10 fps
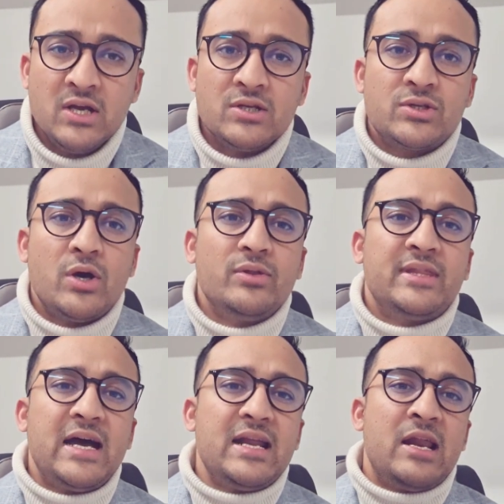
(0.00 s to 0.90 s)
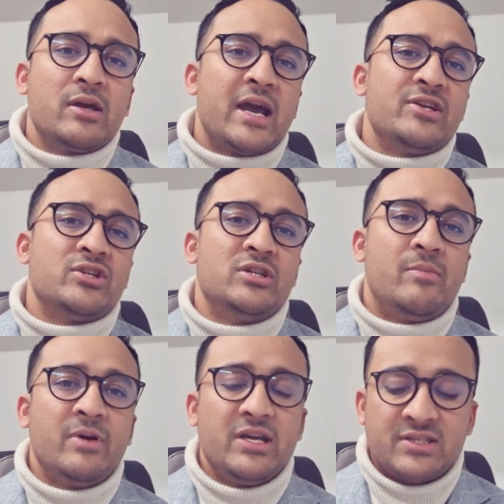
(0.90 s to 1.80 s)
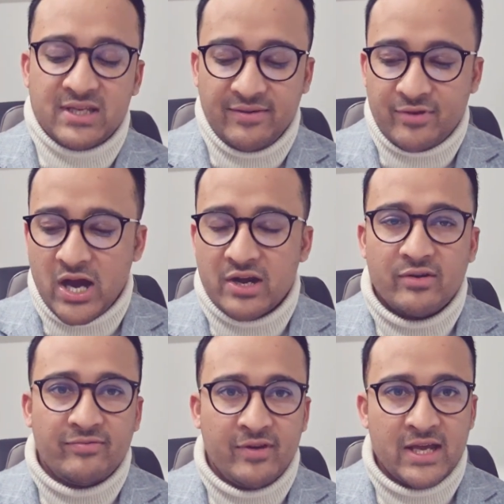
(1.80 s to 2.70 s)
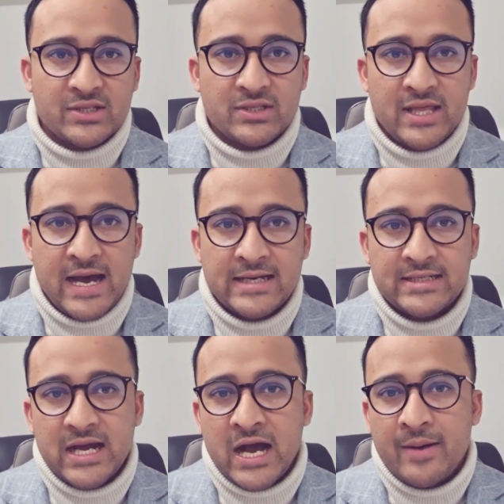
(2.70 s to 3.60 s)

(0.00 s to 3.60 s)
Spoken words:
So that allocation number itself kind of reflects that